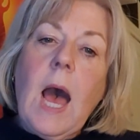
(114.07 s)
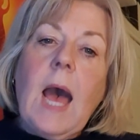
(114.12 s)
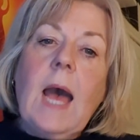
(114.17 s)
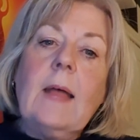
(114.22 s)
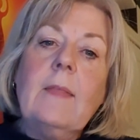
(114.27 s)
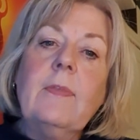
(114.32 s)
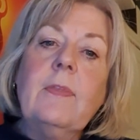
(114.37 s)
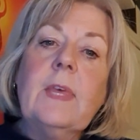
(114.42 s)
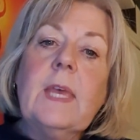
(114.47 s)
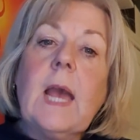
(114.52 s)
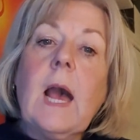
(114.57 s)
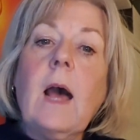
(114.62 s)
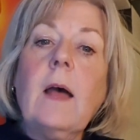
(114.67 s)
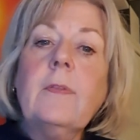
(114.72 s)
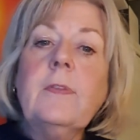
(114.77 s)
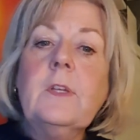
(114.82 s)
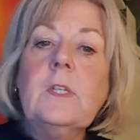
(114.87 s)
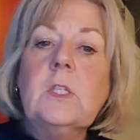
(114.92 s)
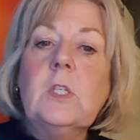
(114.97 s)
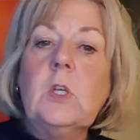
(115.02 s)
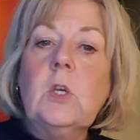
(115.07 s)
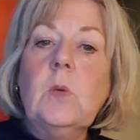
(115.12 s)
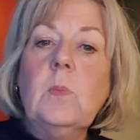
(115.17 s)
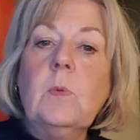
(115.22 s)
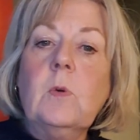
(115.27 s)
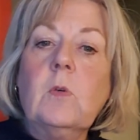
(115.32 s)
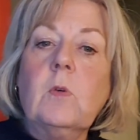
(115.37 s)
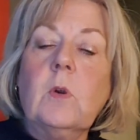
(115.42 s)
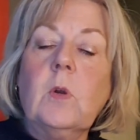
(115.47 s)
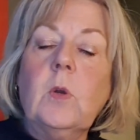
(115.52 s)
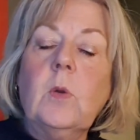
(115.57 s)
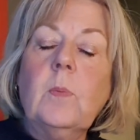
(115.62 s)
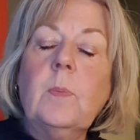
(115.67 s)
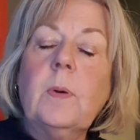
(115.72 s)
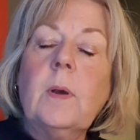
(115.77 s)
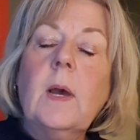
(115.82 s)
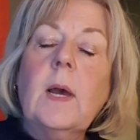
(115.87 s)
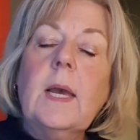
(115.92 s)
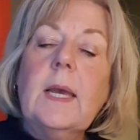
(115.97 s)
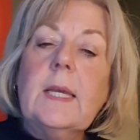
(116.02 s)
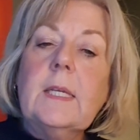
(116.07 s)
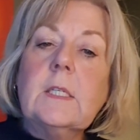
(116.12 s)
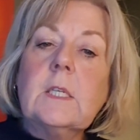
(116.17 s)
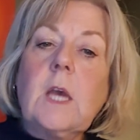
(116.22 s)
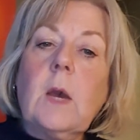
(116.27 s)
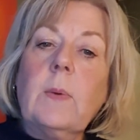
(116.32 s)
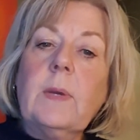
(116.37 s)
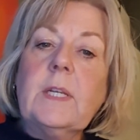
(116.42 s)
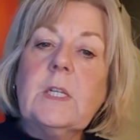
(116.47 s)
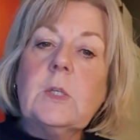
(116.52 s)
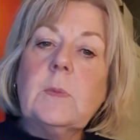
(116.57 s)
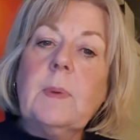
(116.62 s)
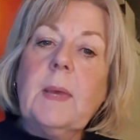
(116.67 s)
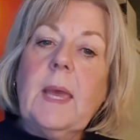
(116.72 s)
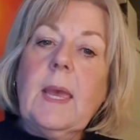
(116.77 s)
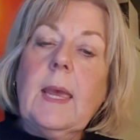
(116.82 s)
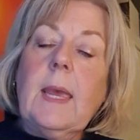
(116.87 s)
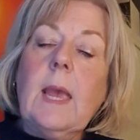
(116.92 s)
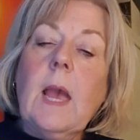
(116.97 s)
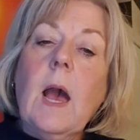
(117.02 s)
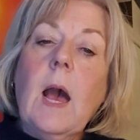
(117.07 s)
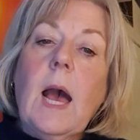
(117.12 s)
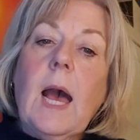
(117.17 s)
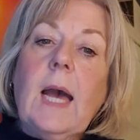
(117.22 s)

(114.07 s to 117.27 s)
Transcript: And the other Zoom group is going to be